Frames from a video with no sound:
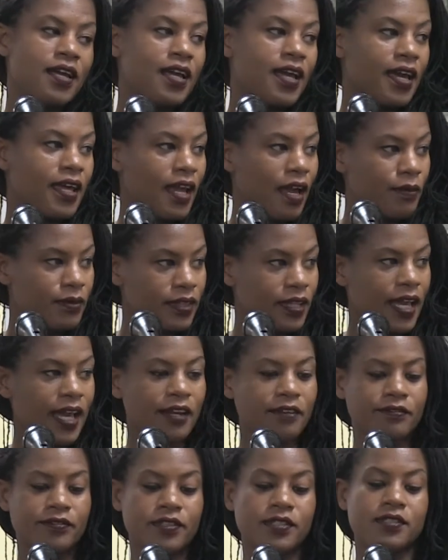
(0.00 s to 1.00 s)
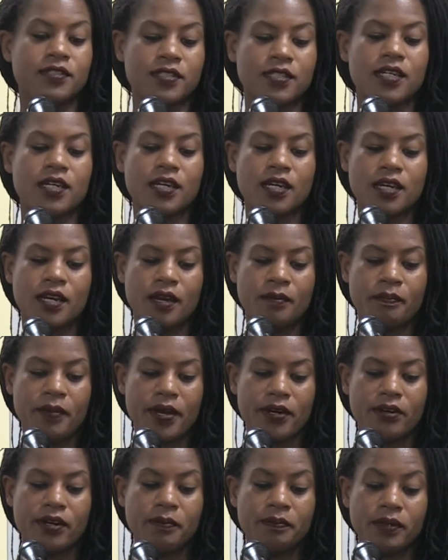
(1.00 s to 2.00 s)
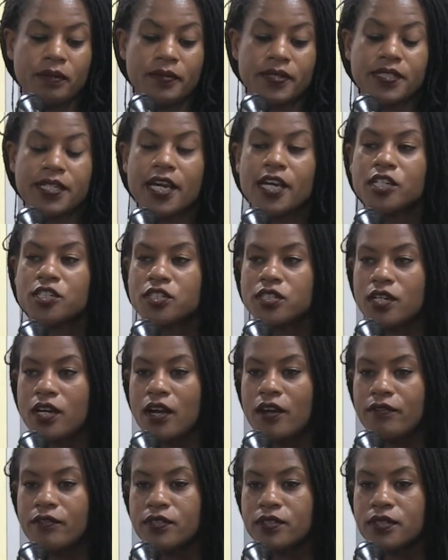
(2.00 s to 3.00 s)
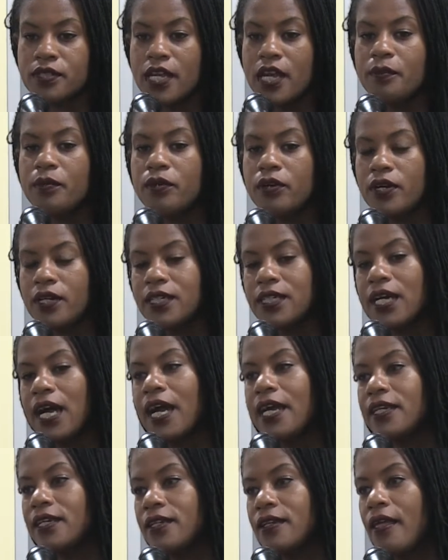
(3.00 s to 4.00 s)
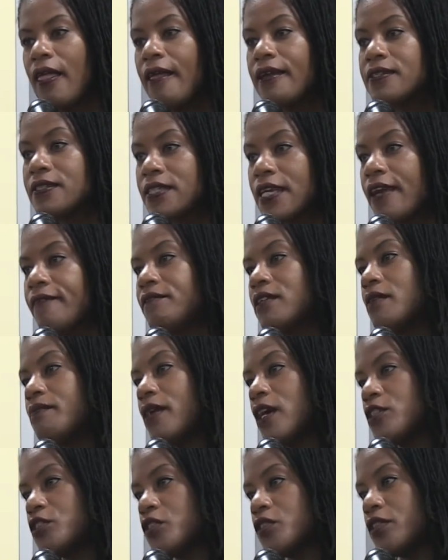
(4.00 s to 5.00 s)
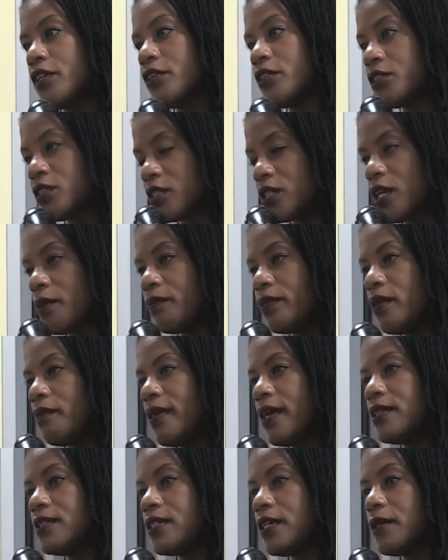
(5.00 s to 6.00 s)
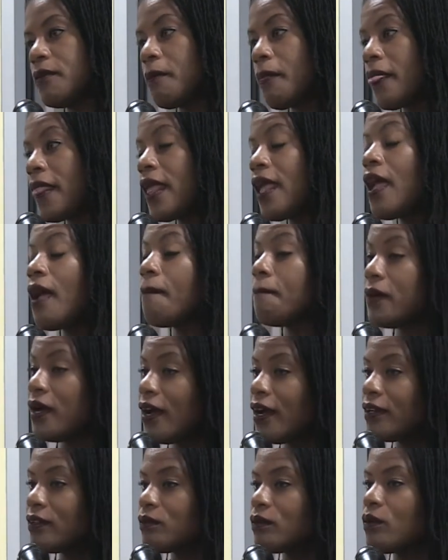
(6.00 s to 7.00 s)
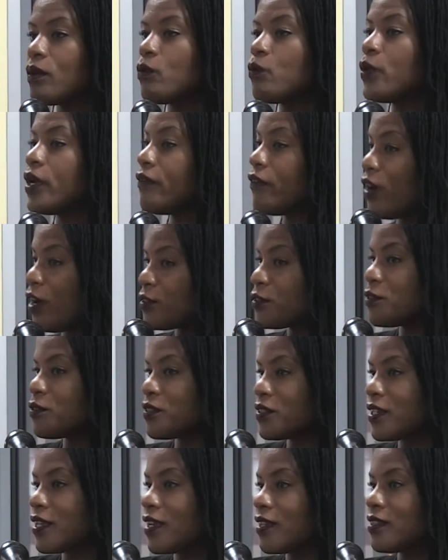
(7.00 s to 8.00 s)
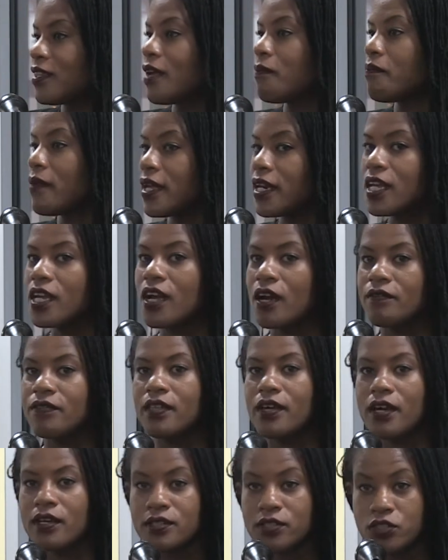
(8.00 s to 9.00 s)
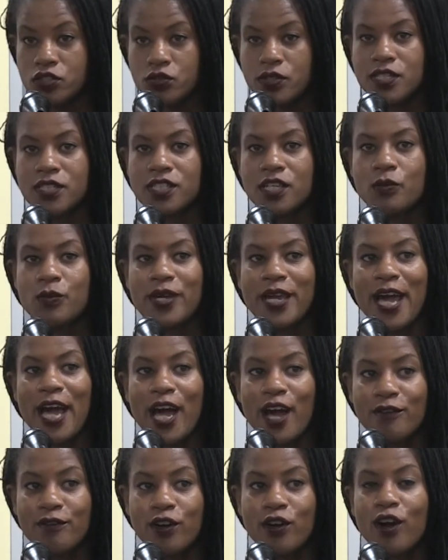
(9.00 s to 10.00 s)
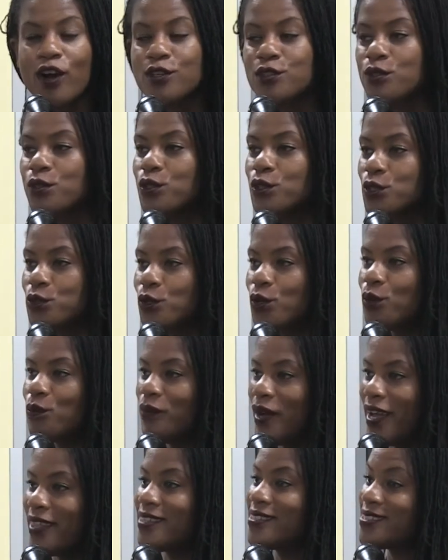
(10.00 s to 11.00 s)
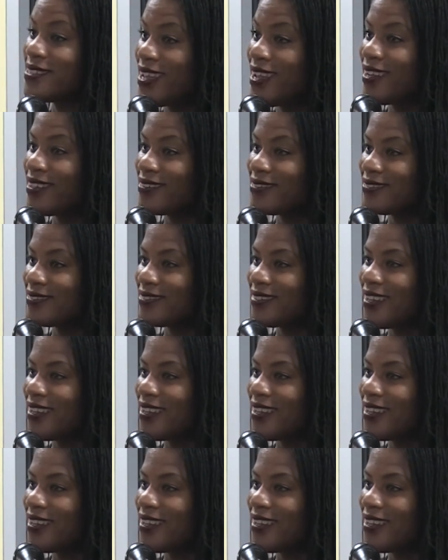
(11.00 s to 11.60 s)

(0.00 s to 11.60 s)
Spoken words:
And I would like to see a better implementation of neighborhood-guided safety measures that are just implemented. But we've also seen that many of the streets that we have are also controlled by the state.